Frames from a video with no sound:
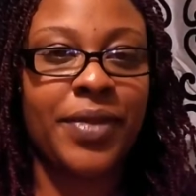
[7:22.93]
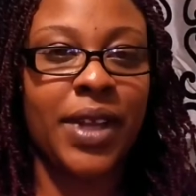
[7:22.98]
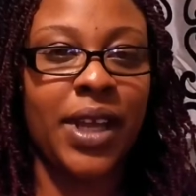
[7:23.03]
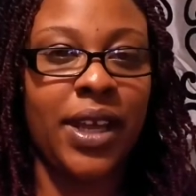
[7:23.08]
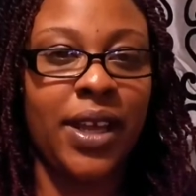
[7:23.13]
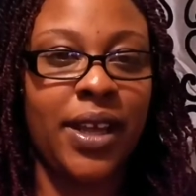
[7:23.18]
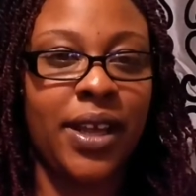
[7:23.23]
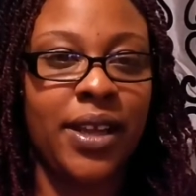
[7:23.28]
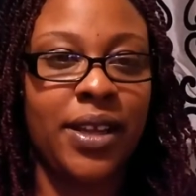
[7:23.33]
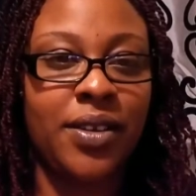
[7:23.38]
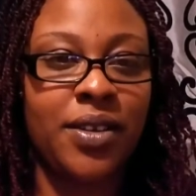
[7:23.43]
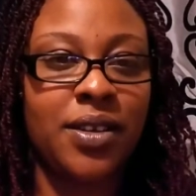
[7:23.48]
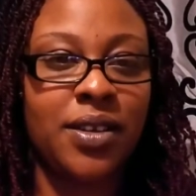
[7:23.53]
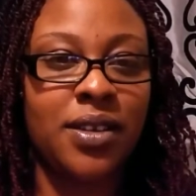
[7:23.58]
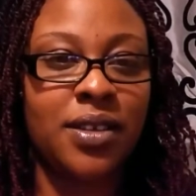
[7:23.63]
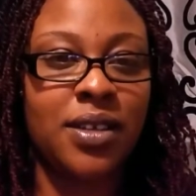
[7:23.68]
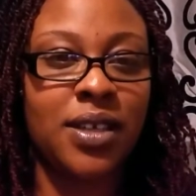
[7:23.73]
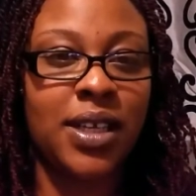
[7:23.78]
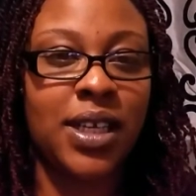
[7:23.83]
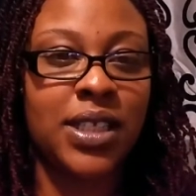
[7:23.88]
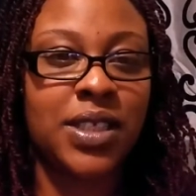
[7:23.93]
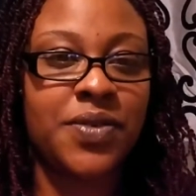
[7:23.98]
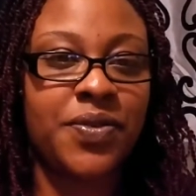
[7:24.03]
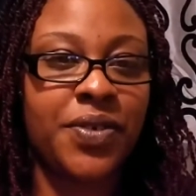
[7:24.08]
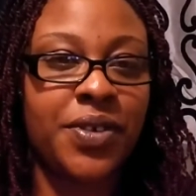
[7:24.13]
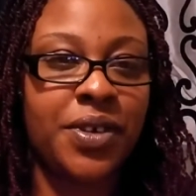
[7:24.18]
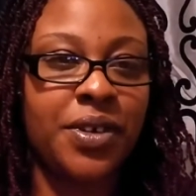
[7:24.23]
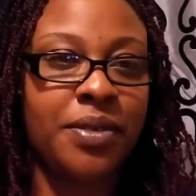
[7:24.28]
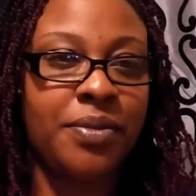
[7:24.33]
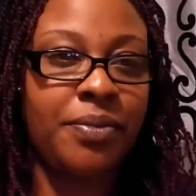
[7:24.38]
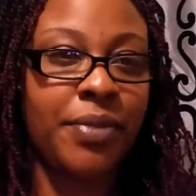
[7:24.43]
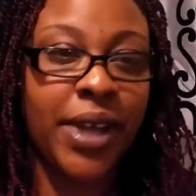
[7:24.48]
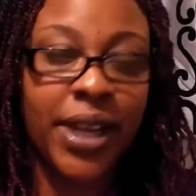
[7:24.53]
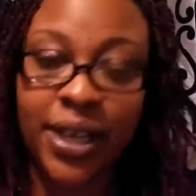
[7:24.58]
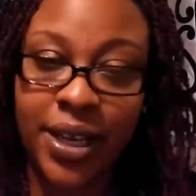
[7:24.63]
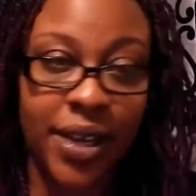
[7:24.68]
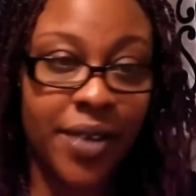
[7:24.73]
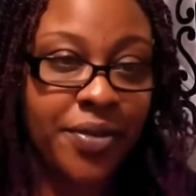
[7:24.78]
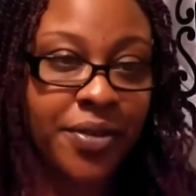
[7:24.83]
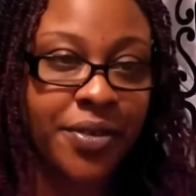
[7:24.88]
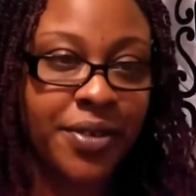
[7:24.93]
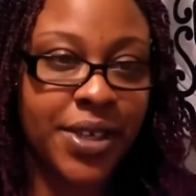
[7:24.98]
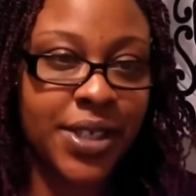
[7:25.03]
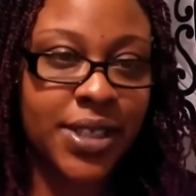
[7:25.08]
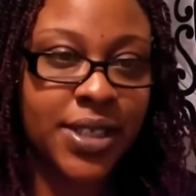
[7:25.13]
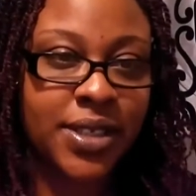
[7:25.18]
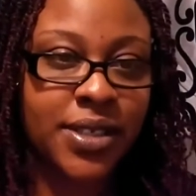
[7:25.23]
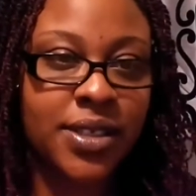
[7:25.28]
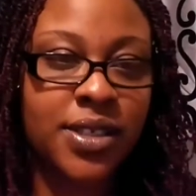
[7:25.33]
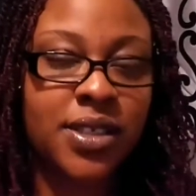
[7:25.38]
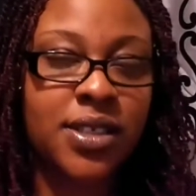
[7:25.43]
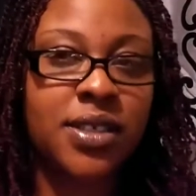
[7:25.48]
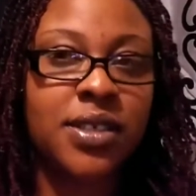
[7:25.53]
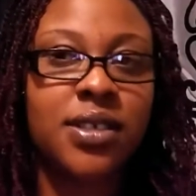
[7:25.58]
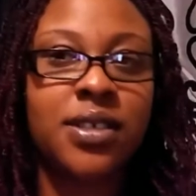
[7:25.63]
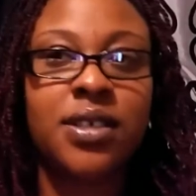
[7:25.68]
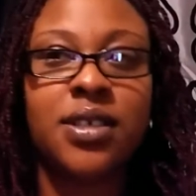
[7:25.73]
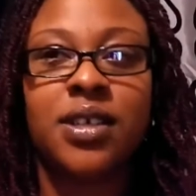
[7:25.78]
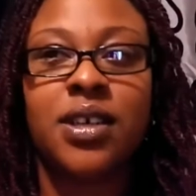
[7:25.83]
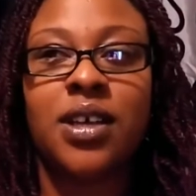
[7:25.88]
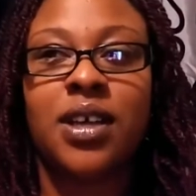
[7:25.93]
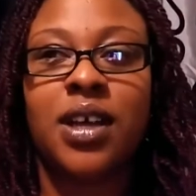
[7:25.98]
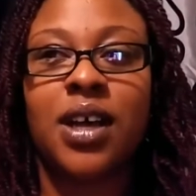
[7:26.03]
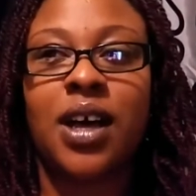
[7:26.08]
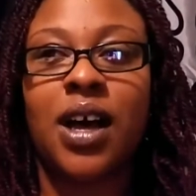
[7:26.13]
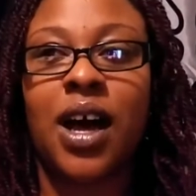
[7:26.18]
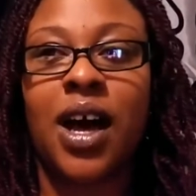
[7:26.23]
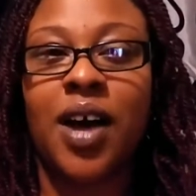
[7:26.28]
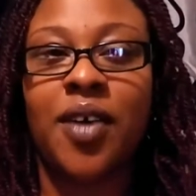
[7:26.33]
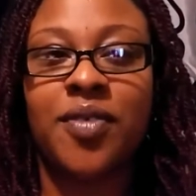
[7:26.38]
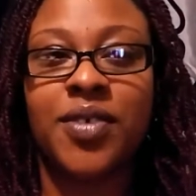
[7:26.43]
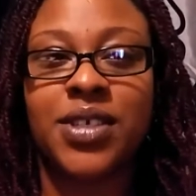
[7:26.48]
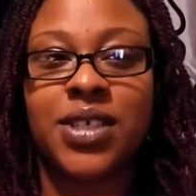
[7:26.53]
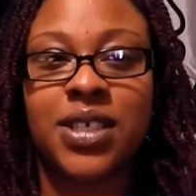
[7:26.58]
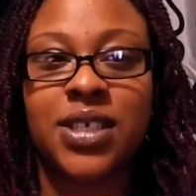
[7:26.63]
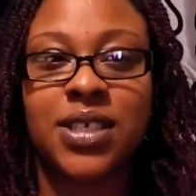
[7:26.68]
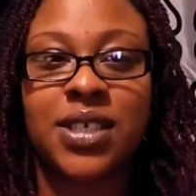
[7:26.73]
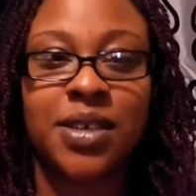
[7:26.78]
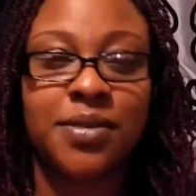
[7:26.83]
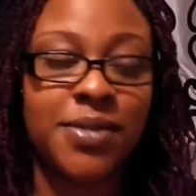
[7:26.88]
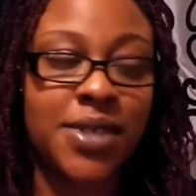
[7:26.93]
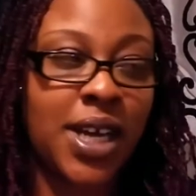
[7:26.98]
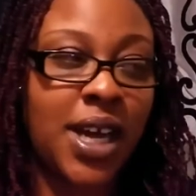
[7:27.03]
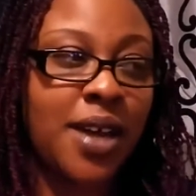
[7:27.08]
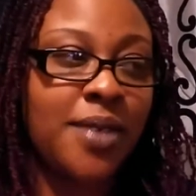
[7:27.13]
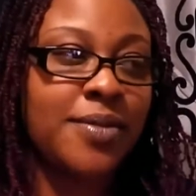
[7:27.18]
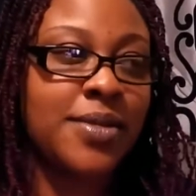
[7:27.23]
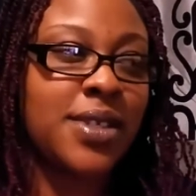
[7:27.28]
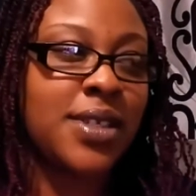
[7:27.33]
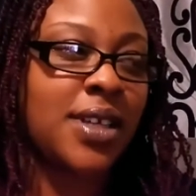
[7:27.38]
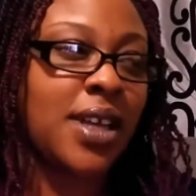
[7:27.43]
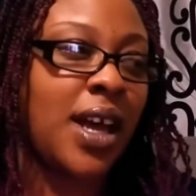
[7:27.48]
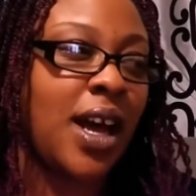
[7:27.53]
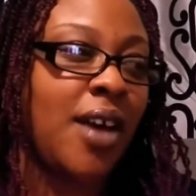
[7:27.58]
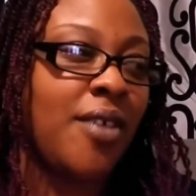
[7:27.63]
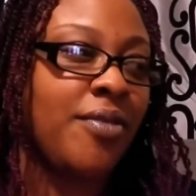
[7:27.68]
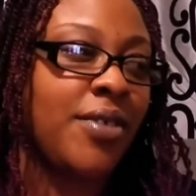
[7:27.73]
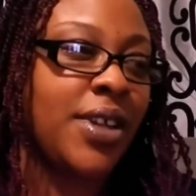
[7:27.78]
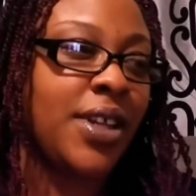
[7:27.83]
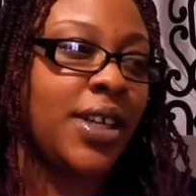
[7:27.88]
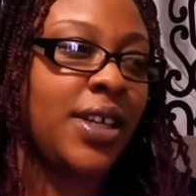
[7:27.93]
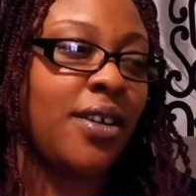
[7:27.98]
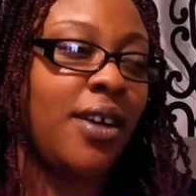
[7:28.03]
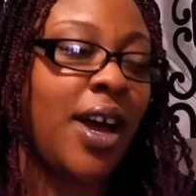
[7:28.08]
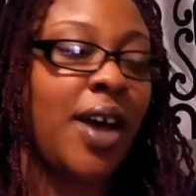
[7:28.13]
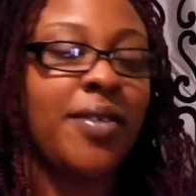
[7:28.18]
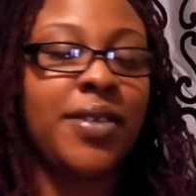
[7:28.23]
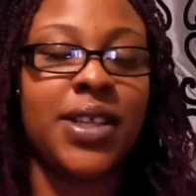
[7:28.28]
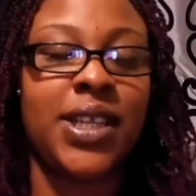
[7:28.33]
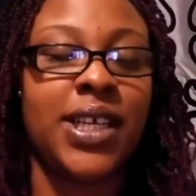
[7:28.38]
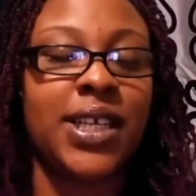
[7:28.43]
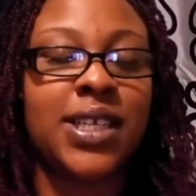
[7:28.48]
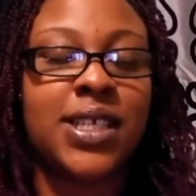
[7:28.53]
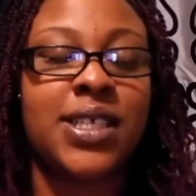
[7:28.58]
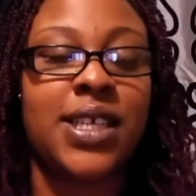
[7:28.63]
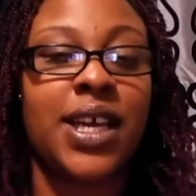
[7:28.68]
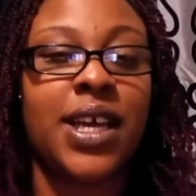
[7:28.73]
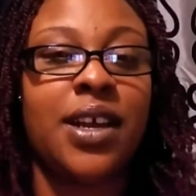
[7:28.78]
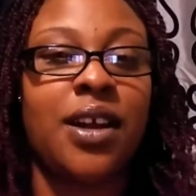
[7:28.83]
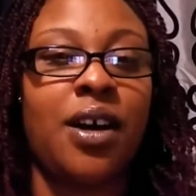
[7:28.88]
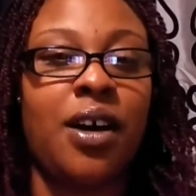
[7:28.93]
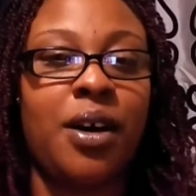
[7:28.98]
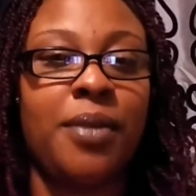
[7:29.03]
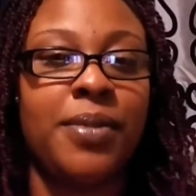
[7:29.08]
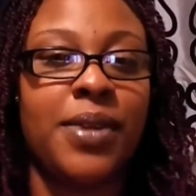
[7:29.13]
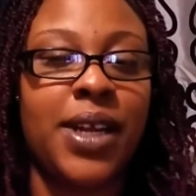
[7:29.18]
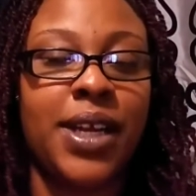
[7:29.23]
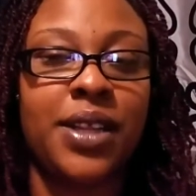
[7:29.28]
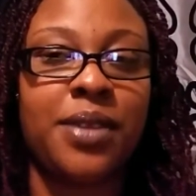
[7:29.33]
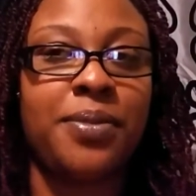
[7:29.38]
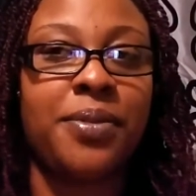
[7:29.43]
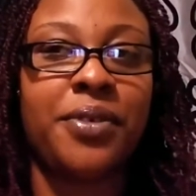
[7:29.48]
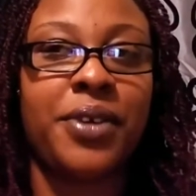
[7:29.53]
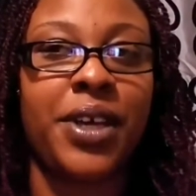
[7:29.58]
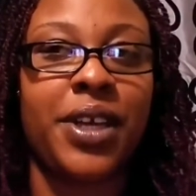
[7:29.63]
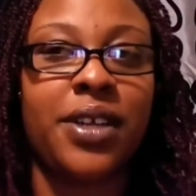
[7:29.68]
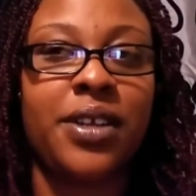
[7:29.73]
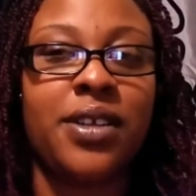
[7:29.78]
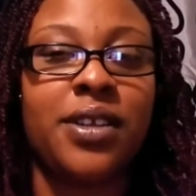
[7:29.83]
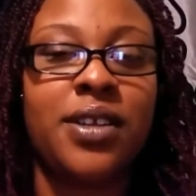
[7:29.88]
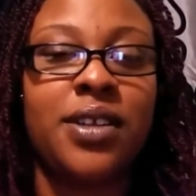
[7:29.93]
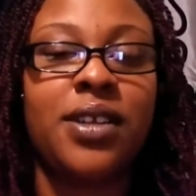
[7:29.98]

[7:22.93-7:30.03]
And that's for many different reasons. Obviously, sometimes I really don't have anything to say at all, but ain't the point.